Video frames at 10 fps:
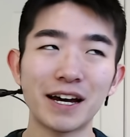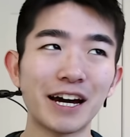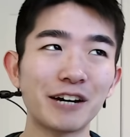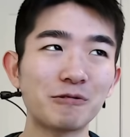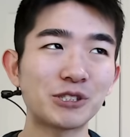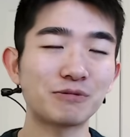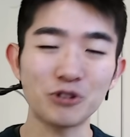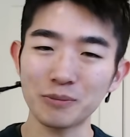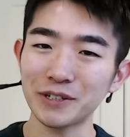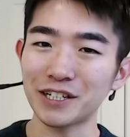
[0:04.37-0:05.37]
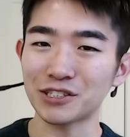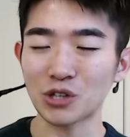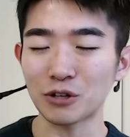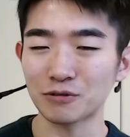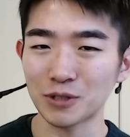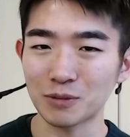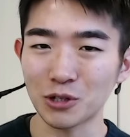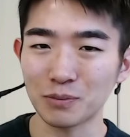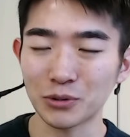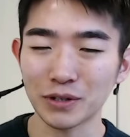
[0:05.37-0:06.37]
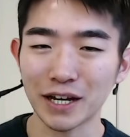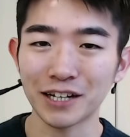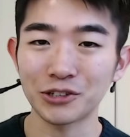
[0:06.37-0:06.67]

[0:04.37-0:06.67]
I was formerly a software developer at